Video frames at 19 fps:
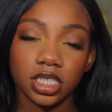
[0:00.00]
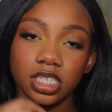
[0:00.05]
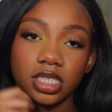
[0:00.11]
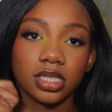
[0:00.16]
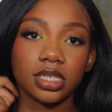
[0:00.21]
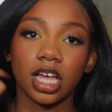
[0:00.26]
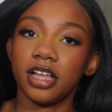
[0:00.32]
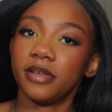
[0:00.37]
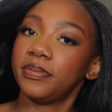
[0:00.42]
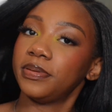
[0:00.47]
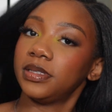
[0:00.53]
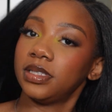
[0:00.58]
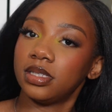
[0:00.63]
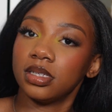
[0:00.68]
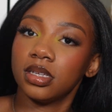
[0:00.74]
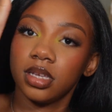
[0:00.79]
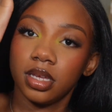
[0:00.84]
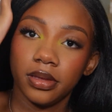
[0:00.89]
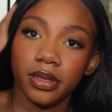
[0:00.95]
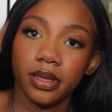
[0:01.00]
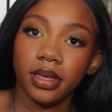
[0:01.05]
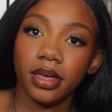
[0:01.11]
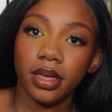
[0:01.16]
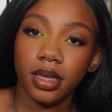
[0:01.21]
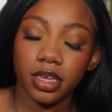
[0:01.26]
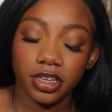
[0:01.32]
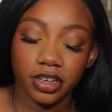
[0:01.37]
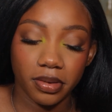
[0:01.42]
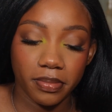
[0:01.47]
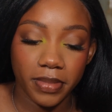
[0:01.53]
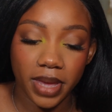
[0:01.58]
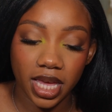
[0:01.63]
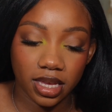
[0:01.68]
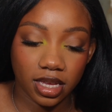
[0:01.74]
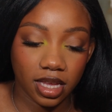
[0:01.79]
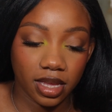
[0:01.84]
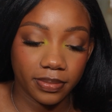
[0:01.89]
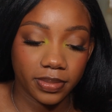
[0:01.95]
just helps your
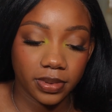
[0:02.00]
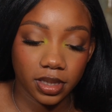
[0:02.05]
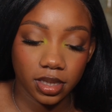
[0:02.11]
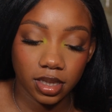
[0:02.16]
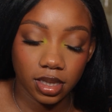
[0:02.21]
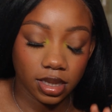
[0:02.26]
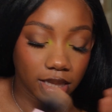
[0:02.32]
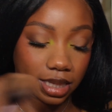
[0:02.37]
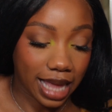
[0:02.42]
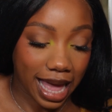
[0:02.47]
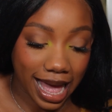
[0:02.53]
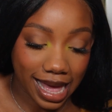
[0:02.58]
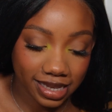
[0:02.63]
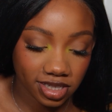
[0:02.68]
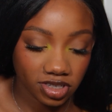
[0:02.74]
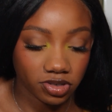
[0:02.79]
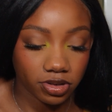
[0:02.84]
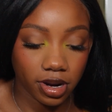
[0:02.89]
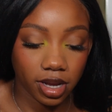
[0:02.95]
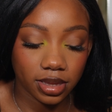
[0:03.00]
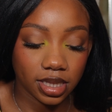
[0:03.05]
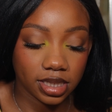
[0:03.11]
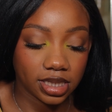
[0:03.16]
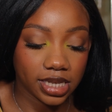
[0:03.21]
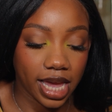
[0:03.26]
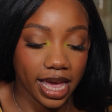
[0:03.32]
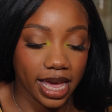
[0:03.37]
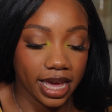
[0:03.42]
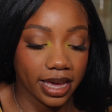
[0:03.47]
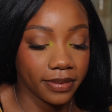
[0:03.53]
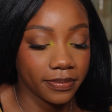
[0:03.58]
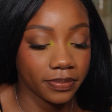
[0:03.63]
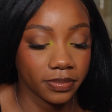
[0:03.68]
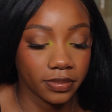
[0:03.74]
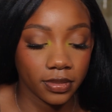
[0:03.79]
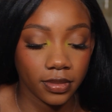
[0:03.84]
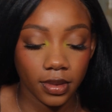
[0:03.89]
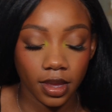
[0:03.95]
makeup last throughout the day,
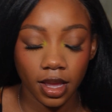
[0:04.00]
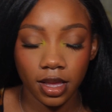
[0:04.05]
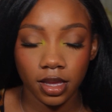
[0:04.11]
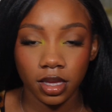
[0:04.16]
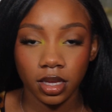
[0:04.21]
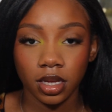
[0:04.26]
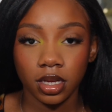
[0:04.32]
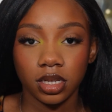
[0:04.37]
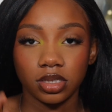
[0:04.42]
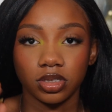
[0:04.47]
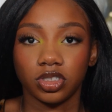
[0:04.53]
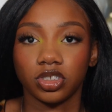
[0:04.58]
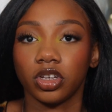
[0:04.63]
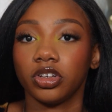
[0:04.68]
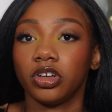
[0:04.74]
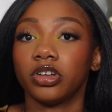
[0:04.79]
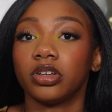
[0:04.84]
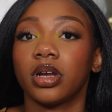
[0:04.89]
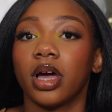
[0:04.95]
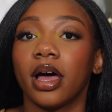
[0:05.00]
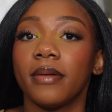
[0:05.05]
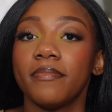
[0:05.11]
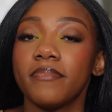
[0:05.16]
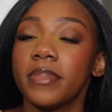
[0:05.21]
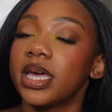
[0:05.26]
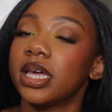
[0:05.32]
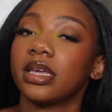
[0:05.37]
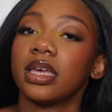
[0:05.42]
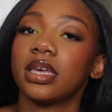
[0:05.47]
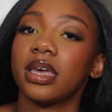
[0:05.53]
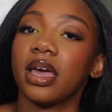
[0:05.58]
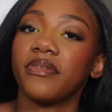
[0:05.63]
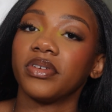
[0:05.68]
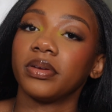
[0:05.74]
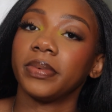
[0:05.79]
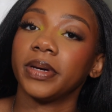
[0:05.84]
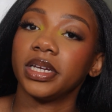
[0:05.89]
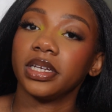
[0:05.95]
so you're not making
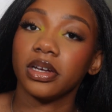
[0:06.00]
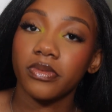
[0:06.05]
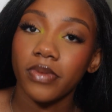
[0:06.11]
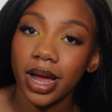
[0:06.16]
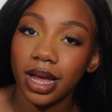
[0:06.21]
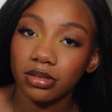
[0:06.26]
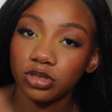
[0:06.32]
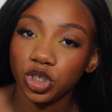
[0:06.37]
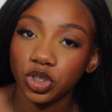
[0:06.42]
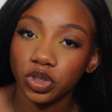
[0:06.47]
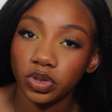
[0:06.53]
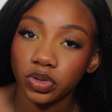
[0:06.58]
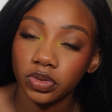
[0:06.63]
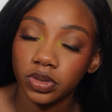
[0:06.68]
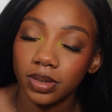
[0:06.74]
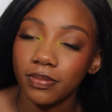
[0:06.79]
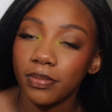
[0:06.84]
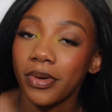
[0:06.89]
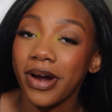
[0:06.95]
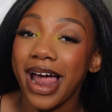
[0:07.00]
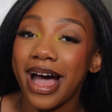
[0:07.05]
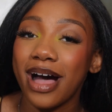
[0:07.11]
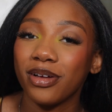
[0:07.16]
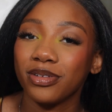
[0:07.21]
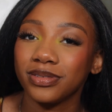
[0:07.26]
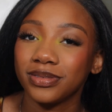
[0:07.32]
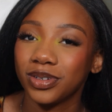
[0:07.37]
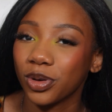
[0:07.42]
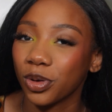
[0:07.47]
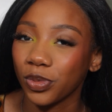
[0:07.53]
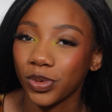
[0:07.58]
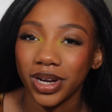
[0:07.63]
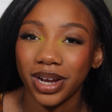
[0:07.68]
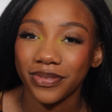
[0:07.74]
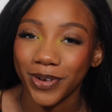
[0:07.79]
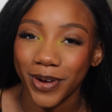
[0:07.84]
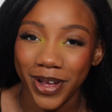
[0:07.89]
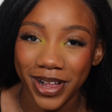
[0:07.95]
everybody around you brown or
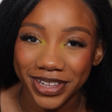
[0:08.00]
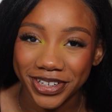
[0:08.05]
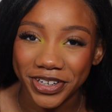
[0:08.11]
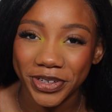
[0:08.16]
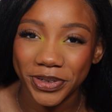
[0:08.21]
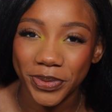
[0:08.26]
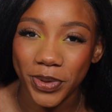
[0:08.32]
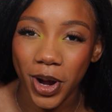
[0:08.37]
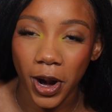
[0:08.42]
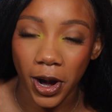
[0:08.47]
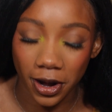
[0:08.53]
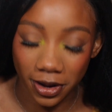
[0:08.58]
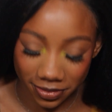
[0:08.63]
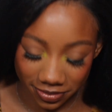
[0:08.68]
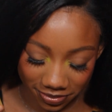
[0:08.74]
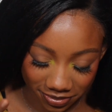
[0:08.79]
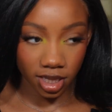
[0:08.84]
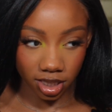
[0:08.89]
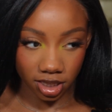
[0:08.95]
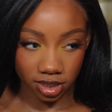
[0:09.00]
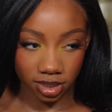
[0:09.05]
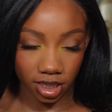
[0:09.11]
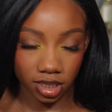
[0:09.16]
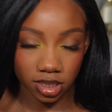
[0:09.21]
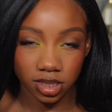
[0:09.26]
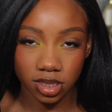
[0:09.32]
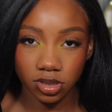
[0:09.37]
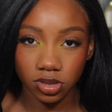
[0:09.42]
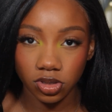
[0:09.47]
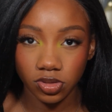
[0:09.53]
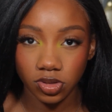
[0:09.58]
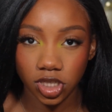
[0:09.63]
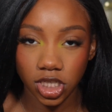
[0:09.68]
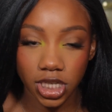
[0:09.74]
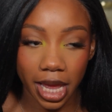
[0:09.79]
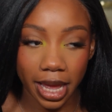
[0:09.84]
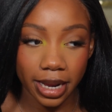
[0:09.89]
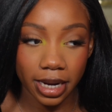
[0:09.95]
whatever color you are. Think is like still too
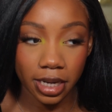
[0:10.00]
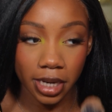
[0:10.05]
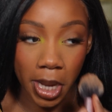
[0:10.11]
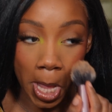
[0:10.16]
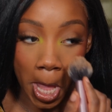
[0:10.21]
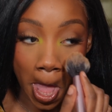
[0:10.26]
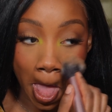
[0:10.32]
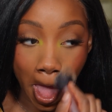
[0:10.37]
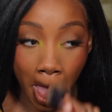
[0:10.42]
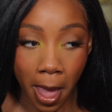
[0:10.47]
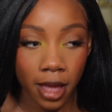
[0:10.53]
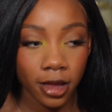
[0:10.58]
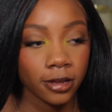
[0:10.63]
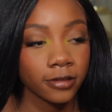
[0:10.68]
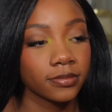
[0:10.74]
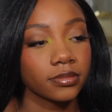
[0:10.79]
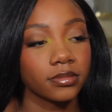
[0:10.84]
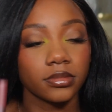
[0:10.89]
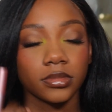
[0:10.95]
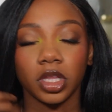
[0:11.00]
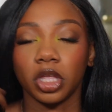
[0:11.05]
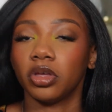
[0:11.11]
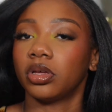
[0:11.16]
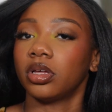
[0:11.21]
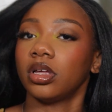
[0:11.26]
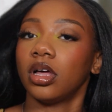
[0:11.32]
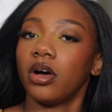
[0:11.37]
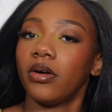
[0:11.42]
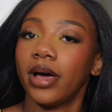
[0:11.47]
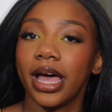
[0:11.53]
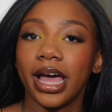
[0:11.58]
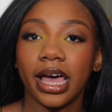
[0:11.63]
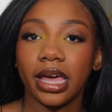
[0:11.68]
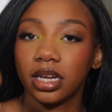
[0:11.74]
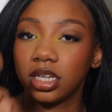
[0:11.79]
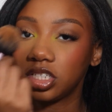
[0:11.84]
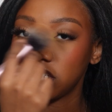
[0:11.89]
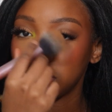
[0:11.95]
shiny, you can go
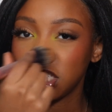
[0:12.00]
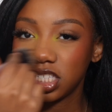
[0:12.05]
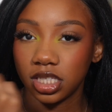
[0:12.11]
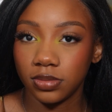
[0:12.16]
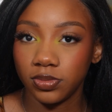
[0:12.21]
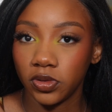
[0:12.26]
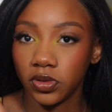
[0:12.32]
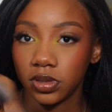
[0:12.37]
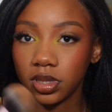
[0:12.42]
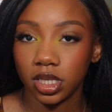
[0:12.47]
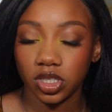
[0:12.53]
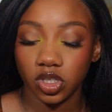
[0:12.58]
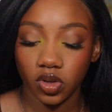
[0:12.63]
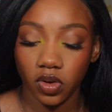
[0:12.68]
ahead and just smooth this